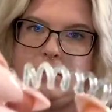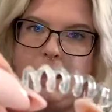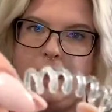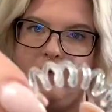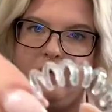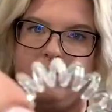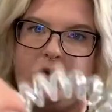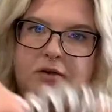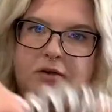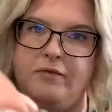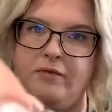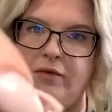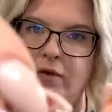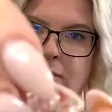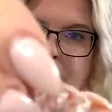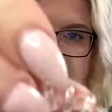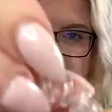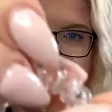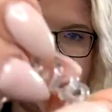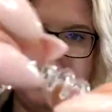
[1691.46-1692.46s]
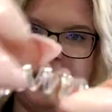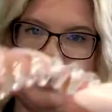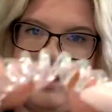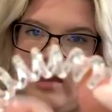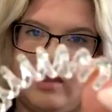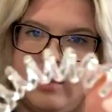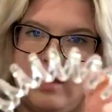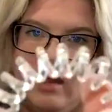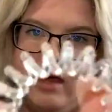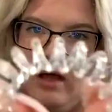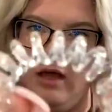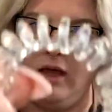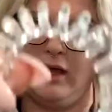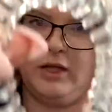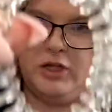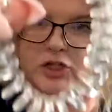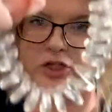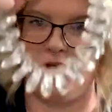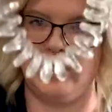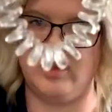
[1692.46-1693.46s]
after a few minutes, it
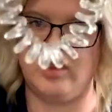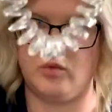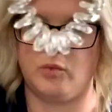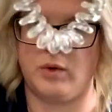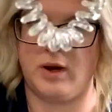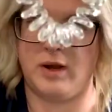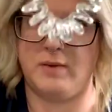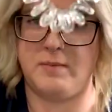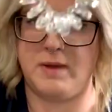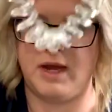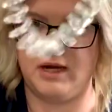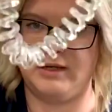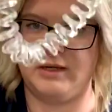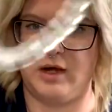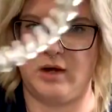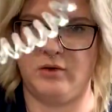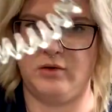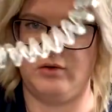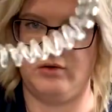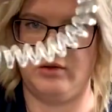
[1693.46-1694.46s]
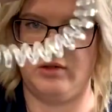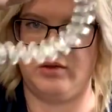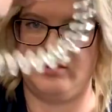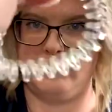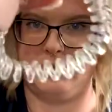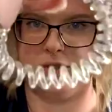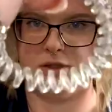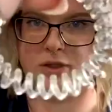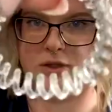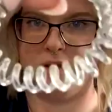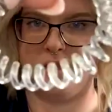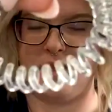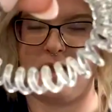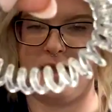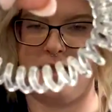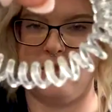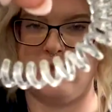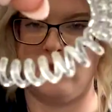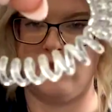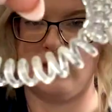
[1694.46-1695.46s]
shrinks right back down to its original
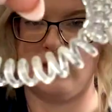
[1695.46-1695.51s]
size.